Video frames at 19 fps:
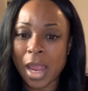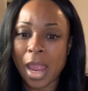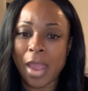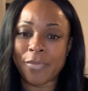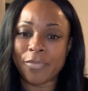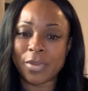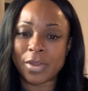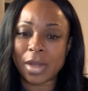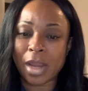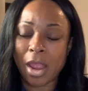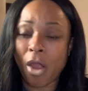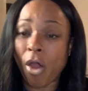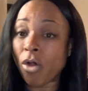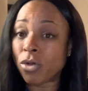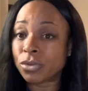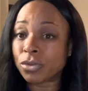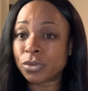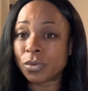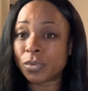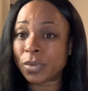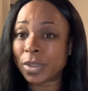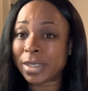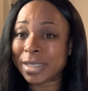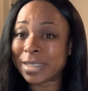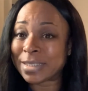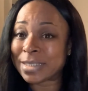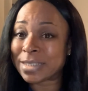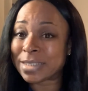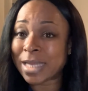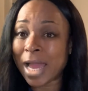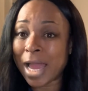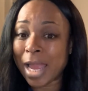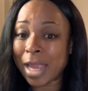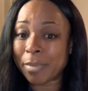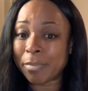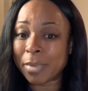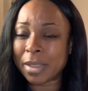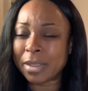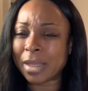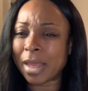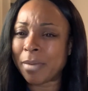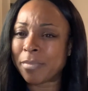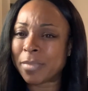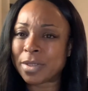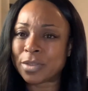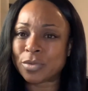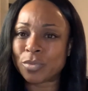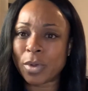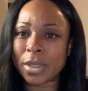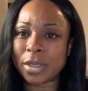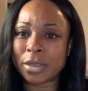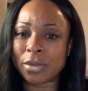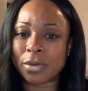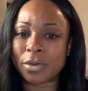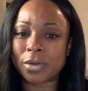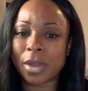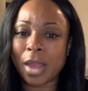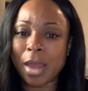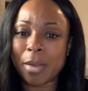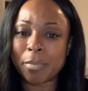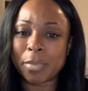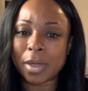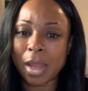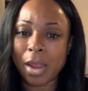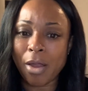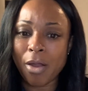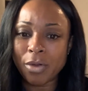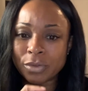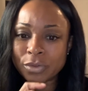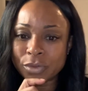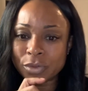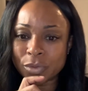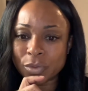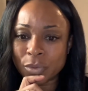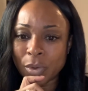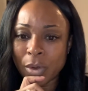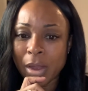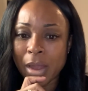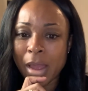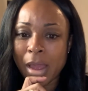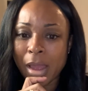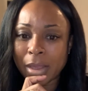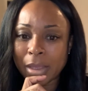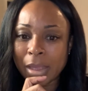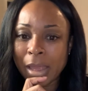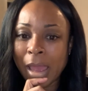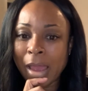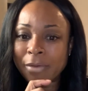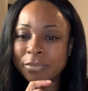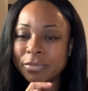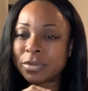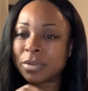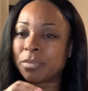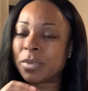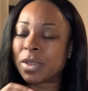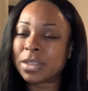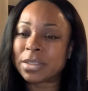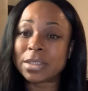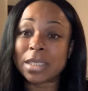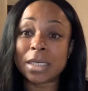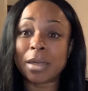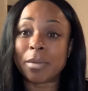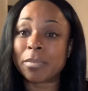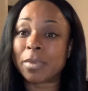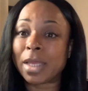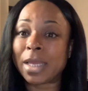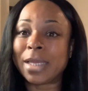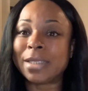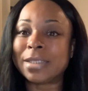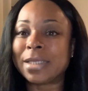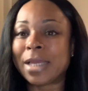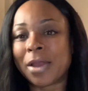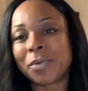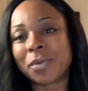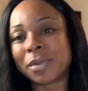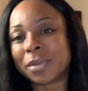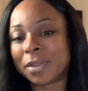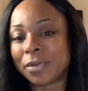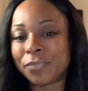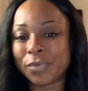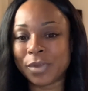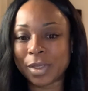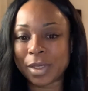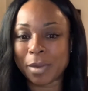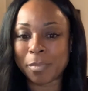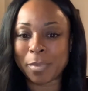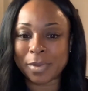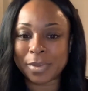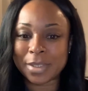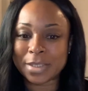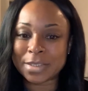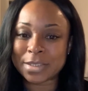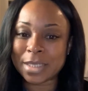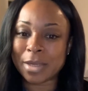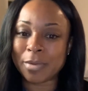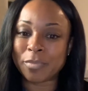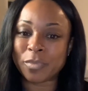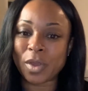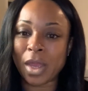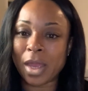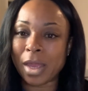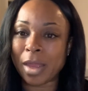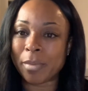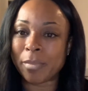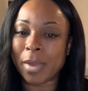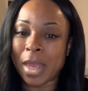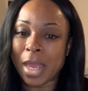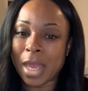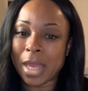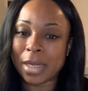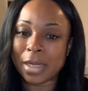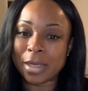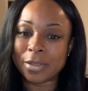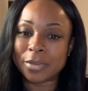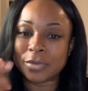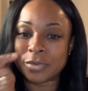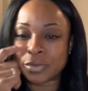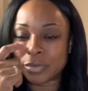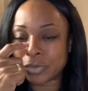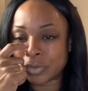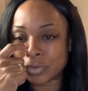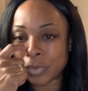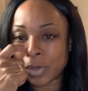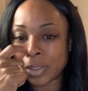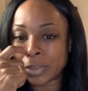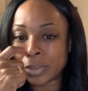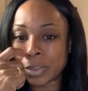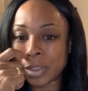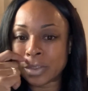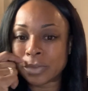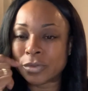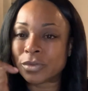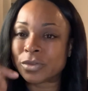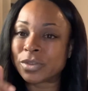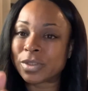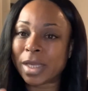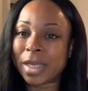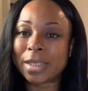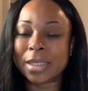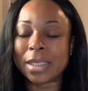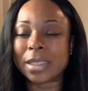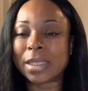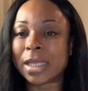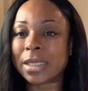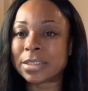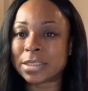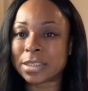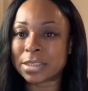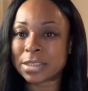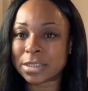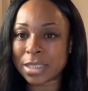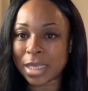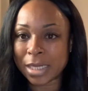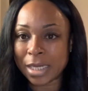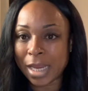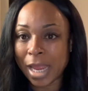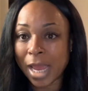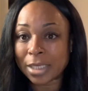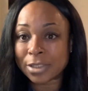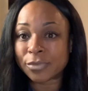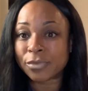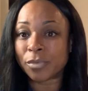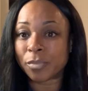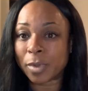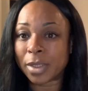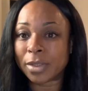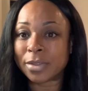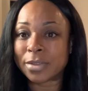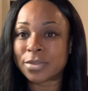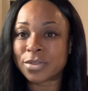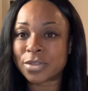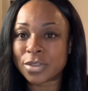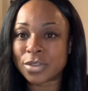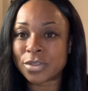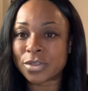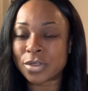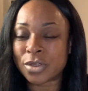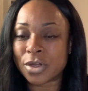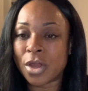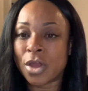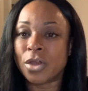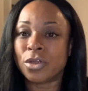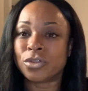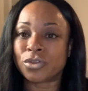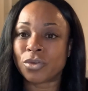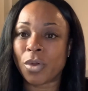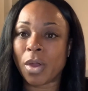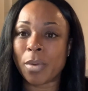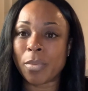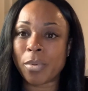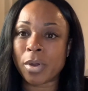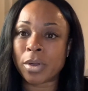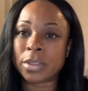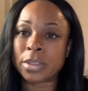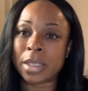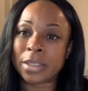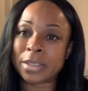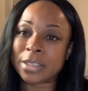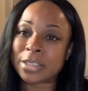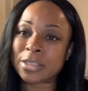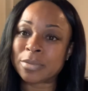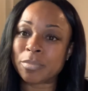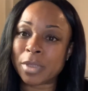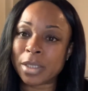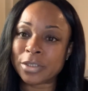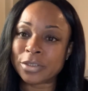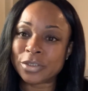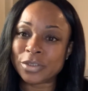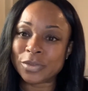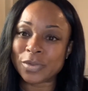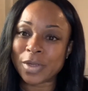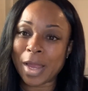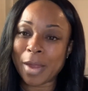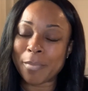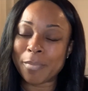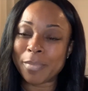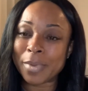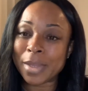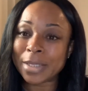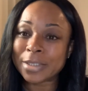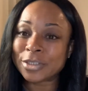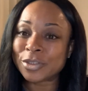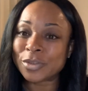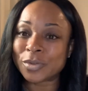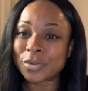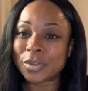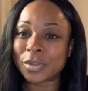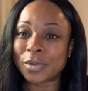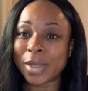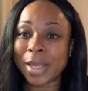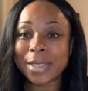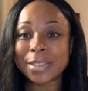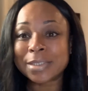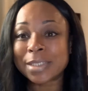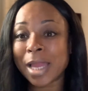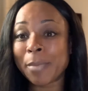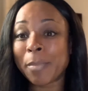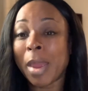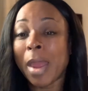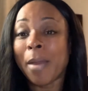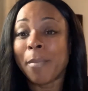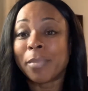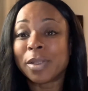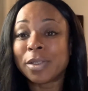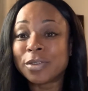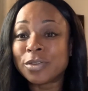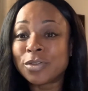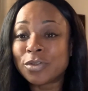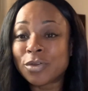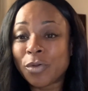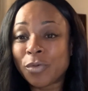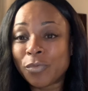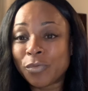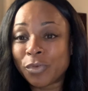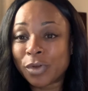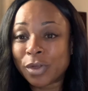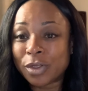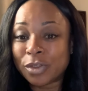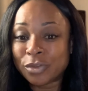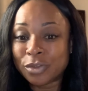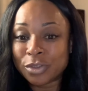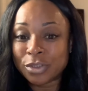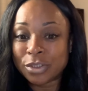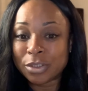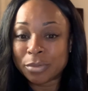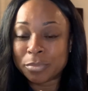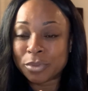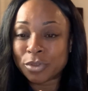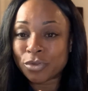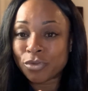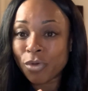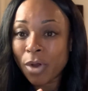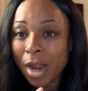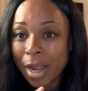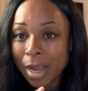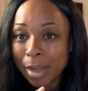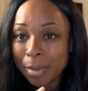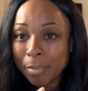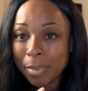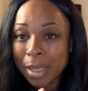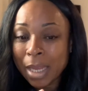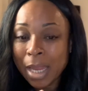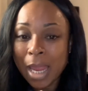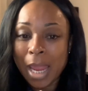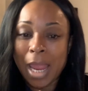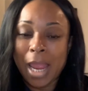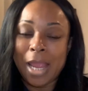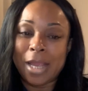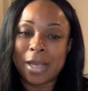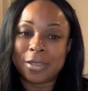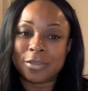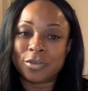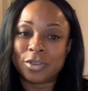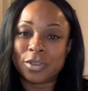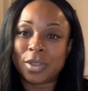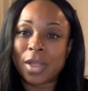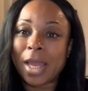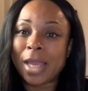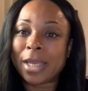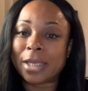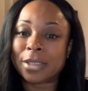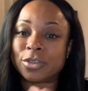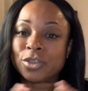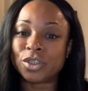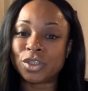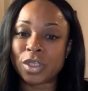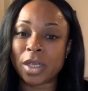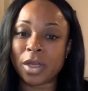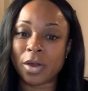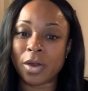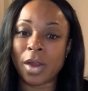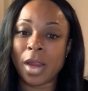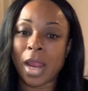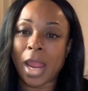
And then I also need his timing. That means waiting on God. But I also have some things that I'm laying down and lifting up at the same time and under trying to understand the lessons that he has for me in this season. So I pray that this bless you. God bless you. Until next time, please don't forget to subscribe and to like and share.